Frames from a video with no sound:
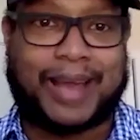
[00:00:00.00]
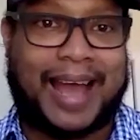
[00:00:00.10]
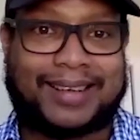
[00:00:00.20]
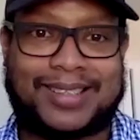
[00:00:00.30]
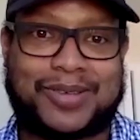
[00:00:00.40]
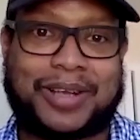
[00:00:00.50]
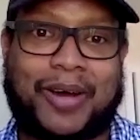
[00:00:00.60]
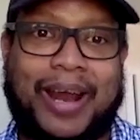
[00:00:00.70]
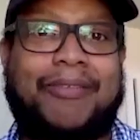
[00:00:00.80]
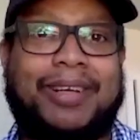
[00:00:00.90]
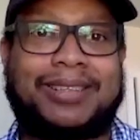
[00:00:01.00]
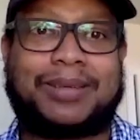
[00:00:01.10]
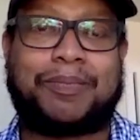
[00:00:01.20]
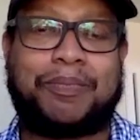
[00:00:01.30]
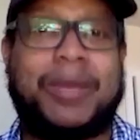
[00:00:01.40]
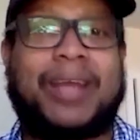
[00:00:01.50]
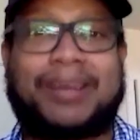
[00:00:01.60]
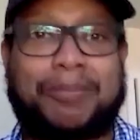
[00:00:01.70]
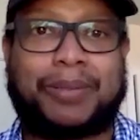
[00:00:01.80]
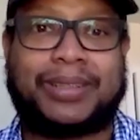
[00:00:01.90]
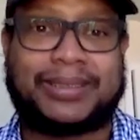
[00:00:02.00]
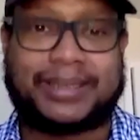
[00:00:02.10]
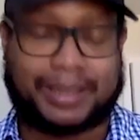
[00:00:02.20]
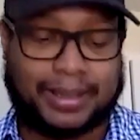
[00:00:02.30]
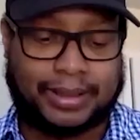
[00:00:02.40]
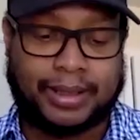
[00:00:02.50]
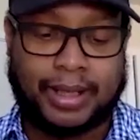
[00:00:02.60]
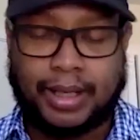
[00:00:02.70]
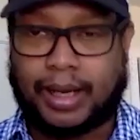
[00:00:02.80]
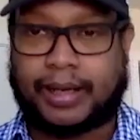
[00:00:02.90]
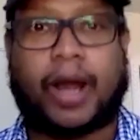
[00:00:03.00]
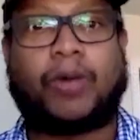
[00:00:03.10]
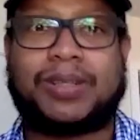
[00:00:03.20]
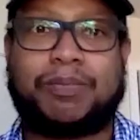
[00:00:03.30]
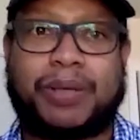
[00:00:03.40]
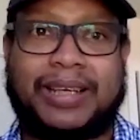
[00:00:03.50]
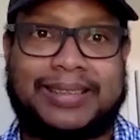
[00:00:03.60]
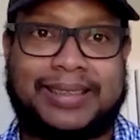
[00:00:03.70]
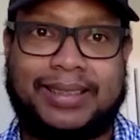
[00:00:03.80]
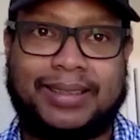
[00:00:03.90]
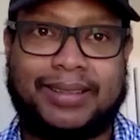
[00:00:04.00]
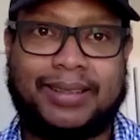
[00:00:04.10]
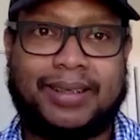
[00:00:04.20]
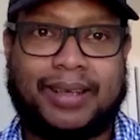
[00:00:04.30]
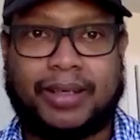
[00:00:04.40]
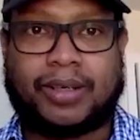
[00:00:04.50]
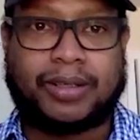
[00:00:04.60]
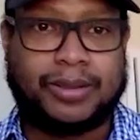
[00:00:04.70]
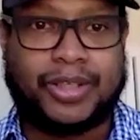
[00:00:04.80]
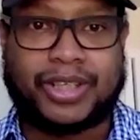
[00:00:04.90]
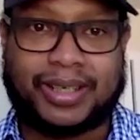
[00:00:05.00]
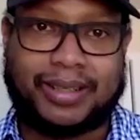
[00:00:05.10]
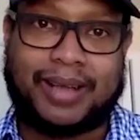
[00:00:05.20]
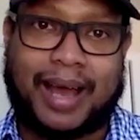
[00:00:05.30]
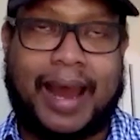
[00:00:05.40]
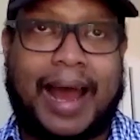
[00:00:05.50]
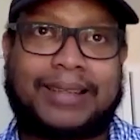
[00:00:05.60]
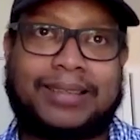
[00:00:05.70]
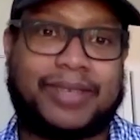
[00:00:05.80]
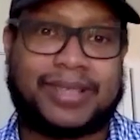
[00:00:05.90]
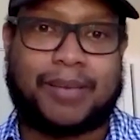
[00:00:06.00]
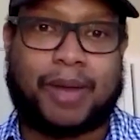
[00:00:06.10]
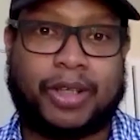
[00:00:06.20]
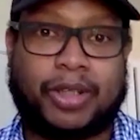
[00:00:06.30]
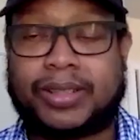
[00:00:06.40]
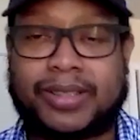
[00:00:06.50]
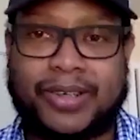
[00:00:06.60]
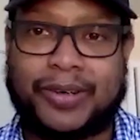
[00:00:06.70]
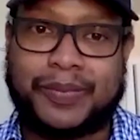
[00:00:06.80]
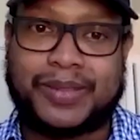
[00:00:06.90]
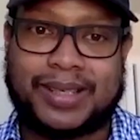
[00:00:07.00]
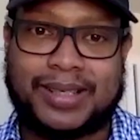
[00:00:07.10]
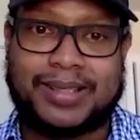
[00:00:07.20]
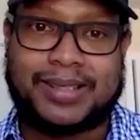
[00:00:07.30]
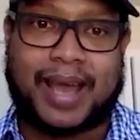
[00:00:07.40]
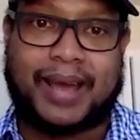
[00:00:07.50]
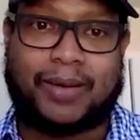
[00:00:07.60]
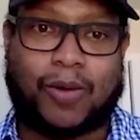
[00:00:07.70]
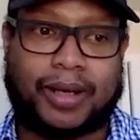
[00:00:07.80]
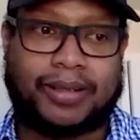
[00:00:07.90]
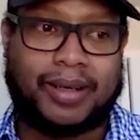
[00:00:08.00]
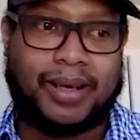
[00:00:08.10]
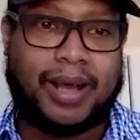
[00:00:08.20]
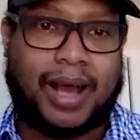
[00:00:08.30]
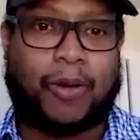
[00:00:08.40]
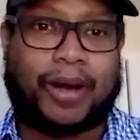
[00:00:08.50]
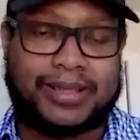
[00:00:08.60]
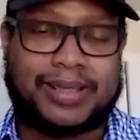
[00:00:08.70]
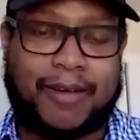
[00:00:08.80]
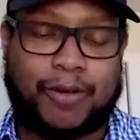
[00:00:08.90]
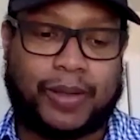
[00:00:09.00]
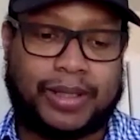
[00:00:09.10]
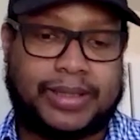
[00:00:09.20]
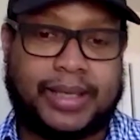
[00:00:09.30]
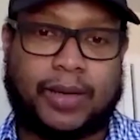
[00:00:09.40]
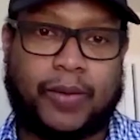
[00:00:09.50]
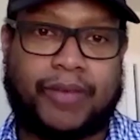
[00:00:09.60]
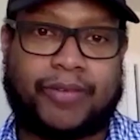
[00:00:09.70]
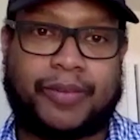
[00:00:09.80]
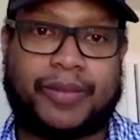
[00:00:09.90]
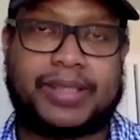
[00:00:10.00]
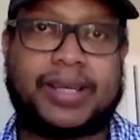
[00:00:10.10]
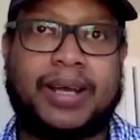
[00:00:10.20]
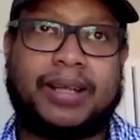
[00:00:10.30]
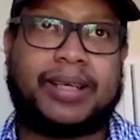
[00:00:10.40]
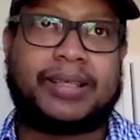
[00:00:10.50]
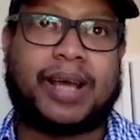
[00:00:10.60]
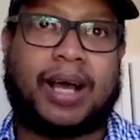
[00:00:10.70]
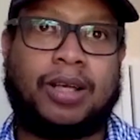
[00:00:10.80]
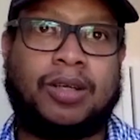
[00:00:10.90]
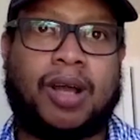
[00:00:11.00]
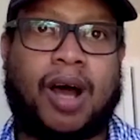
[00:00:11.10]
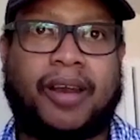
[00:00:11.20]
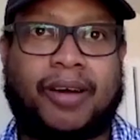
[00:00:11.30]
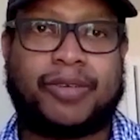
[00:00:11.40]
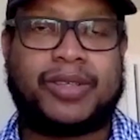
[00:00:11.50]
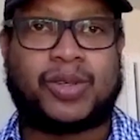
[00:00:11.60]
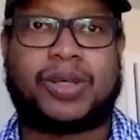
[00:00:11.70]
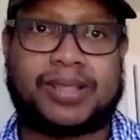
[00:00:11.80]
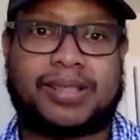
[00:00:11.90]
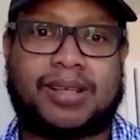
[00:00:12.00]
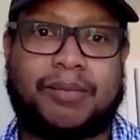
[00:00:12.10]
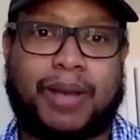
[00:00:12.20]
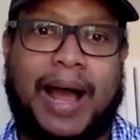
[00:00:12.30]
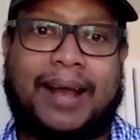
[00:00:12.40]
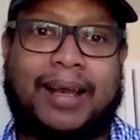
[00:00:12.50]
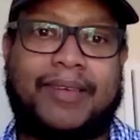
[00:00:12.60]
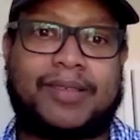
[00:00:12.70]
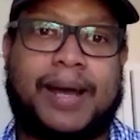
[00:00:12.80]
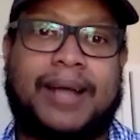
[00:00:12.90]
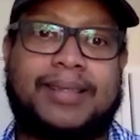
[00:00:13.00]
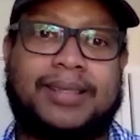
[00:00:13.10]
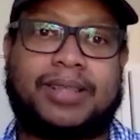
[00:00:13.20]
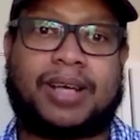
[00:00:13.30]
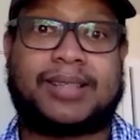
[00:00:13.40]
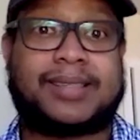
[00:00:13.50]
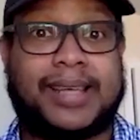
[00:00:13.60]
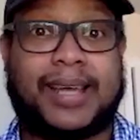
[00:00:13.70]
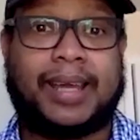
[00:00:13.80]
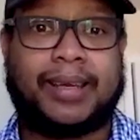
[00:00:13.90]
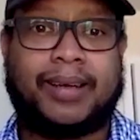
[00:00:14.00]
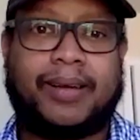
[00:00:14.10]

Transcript: blackness without having to make them political, accountability, inclusion, and activism on your terms is kind of what I want everyone to take away from this. There's a lot of resources on blacklivesmatter.ca.